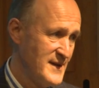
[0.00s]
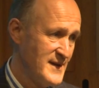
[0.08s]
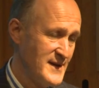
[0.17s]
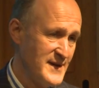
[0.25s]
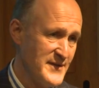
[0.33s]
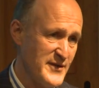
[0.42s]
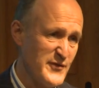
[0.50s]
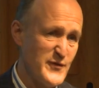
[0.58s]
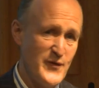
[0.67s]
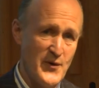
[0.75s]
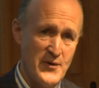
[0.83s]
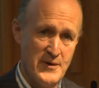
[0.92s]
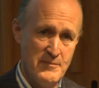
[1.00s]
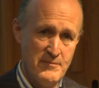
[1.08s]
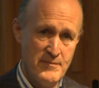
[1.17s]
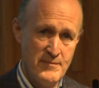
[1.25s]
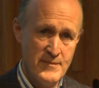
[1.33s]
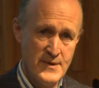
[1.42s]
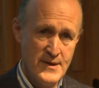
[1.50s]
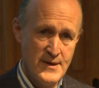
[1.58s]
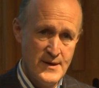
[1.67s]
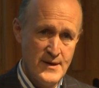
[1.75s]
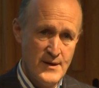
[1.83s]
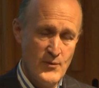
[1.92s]
this forum
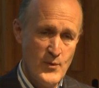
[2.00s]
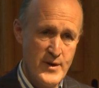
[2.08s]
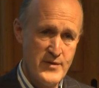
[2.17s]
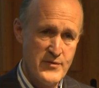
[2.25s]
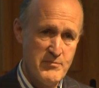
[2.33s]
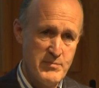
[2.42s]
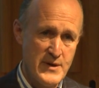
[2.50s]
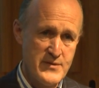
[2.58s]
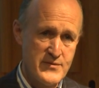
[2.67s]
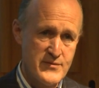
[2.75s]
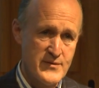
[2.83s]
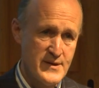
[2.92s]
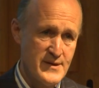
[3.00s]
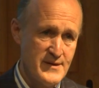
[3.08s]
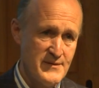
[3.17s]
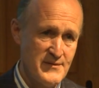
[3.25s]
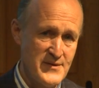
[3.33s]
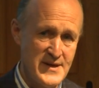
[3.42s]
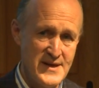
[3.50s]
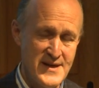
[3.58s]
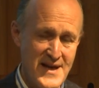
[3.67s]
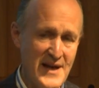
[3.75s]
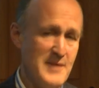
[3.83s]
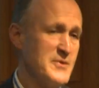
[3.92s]
with both the
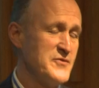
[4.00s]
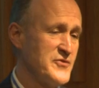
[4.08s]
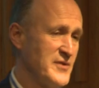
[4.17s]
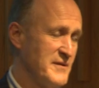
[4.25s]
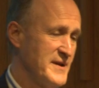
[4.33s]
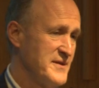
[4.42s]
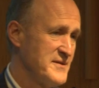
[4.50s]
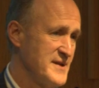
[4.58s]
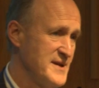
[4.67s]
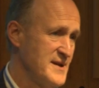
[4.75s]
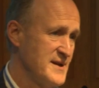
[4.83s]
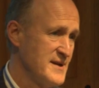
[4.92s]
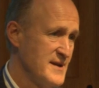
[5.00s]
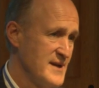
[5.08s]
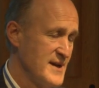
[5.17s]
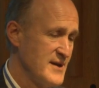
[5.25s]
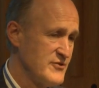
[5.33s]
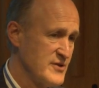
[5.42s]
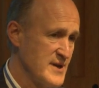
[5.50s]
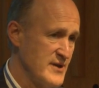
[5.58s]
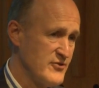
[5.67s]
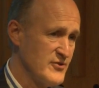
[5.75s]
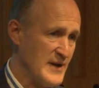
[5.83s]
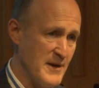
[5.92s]
elements of it, the
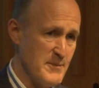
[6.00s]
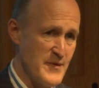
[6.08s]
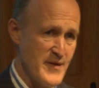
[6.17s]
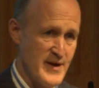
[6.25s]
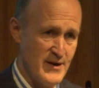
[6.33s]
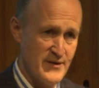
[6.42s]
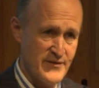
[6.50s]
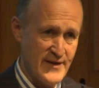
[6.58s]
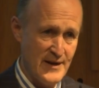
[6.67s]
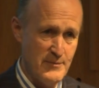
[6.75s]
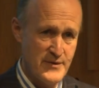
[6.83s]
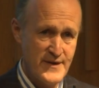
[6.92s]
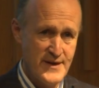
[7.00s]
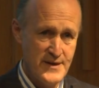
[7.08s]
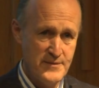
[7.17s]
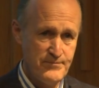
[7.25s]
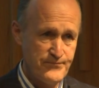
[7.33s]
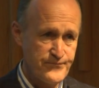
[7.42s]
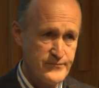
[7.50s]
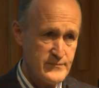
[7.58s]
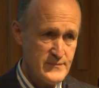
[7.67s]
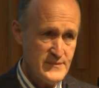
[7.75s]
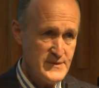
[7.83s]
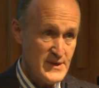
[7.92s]
educational element, the arts element here,
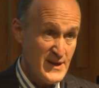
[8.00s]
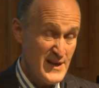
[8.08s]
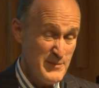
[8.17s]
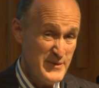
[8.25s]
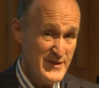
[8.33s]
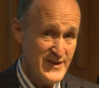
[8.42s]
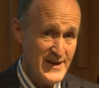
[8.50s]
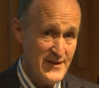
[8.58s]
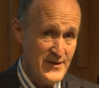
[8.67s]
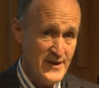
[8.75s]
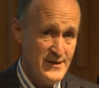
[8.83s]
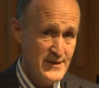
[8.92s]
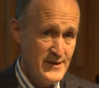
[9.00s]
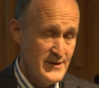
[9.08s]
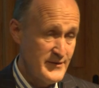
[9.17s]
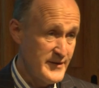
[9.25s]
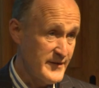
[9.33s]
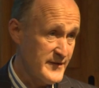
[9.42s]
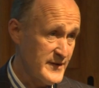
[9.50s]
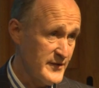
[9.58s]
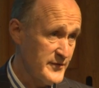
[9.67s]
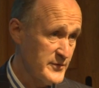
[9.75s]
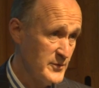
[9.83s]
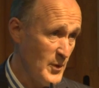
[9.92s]
coming together to
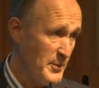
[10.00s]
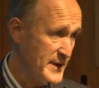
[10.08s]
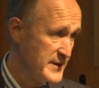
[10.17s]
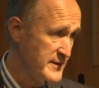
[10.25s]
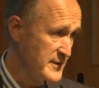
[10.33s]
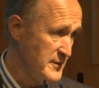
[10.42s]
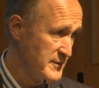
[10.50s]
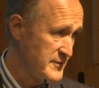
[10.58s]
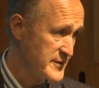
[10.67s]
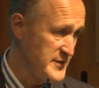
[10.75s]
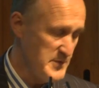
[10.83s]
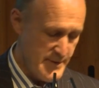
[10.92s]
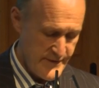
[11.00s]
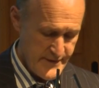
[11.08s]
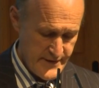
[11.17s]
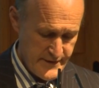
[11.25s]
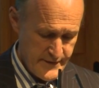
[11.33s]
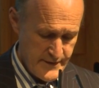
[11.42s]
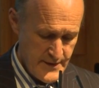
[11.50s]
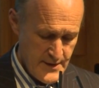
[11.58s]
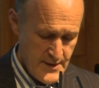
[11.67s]
discuss what we can do, to do business.